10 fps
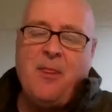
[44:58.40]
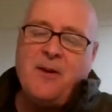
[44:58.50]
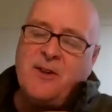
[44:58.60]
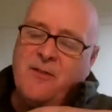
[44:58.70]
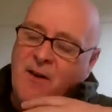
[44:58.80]

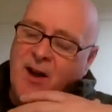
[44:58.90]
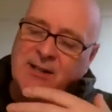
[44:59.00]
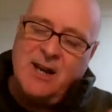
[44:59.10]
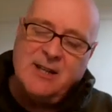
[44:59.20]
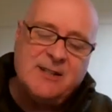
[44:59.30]
There's a
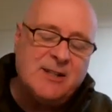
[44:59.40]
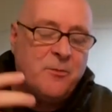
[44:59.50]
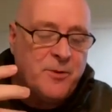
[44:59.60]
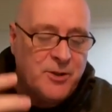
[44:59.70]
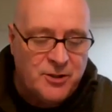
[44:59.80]
fantastic
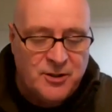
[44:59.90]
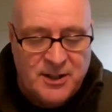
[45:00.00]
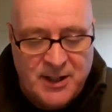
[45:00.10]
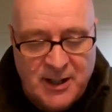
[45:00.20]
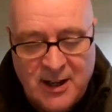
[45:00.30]

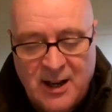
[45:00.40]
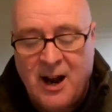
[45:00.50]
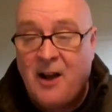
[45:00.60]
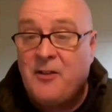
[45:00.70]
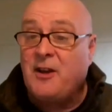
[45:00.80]
opportunity,
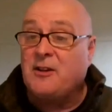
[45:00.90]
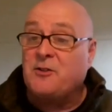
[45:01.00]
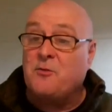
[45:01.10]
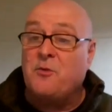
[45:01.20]
I think, to